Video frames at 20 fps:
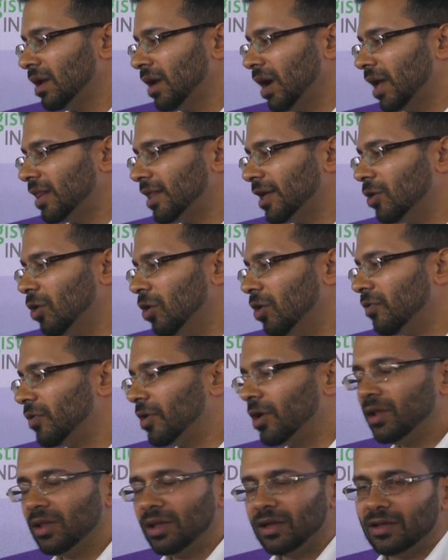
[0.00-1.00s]
I think
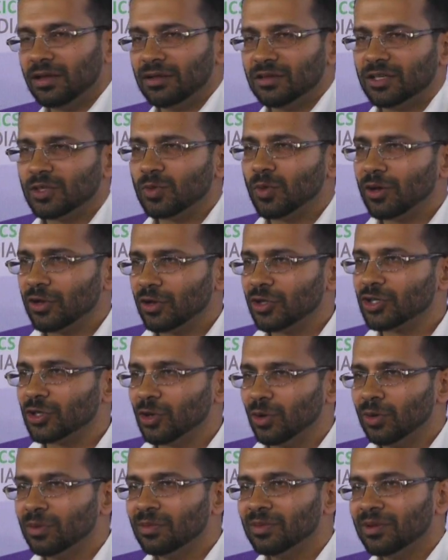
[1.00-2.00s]
overall, just want to
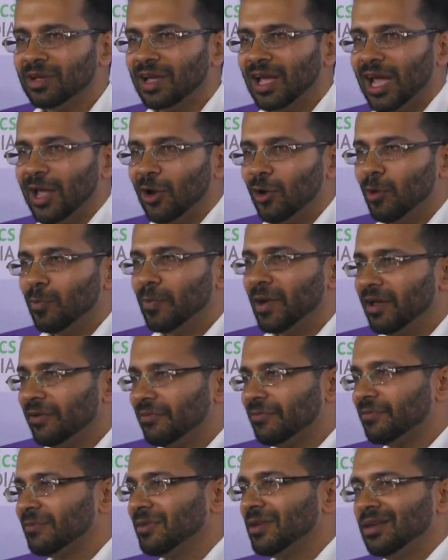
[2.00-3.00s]
show, I hope
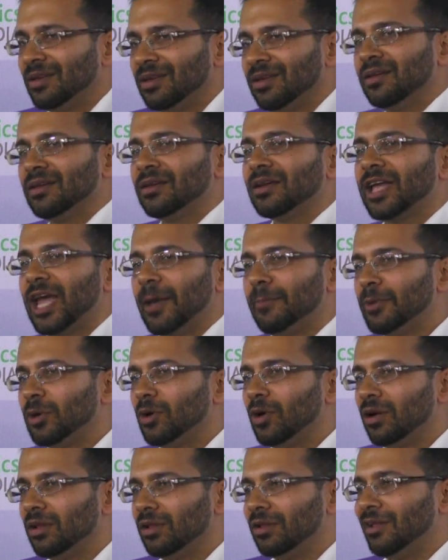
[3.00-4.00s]
I've kept you
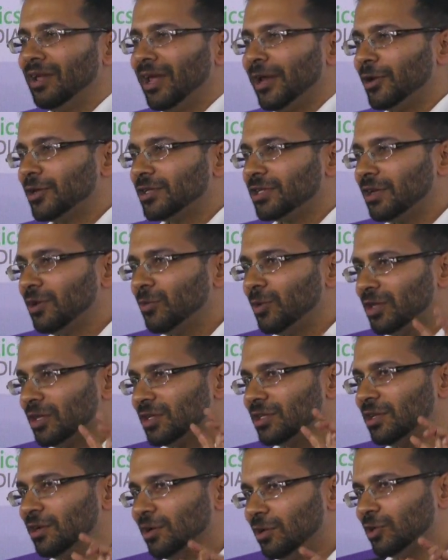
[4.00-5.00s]
all interested with
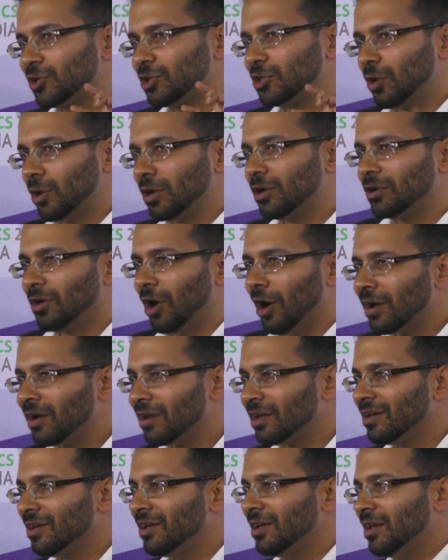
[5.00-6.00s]
this little short talk
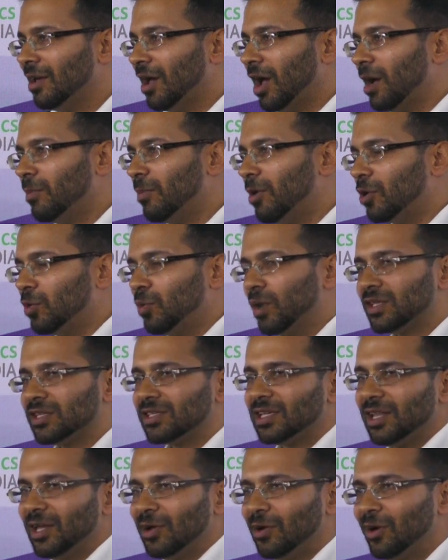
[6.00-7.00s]
about what
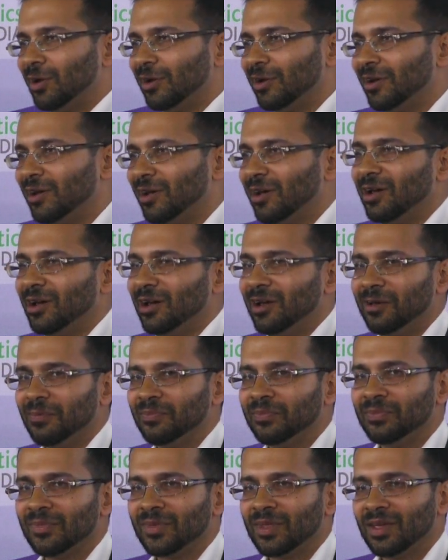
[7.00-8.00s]
silicone
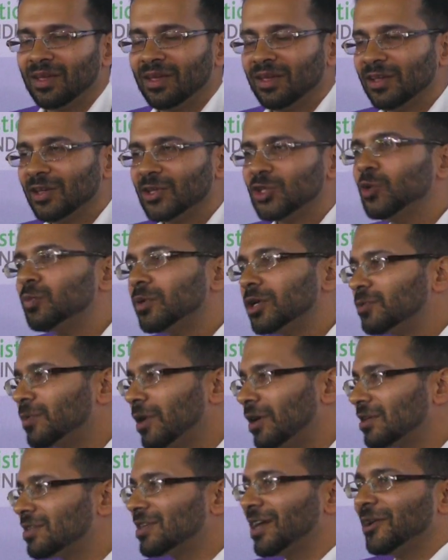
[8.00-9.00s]
super
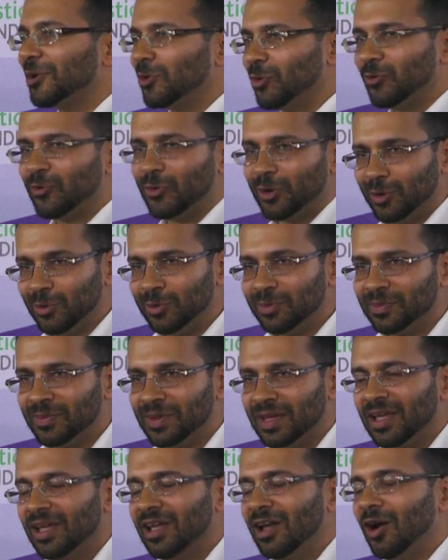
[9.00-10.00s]
spreaders can do for you,
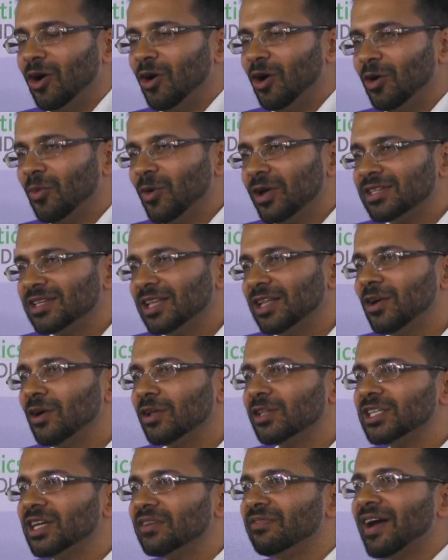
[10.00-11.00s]
or what silicone
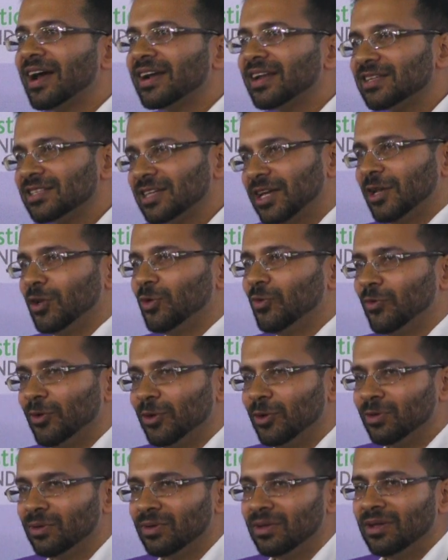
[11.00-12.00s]
surfactants can do for
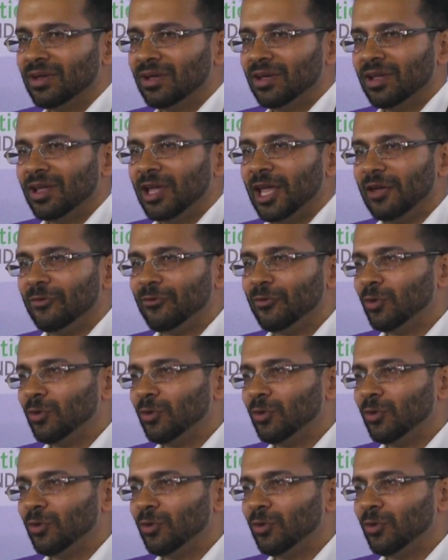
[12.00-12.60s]
you. If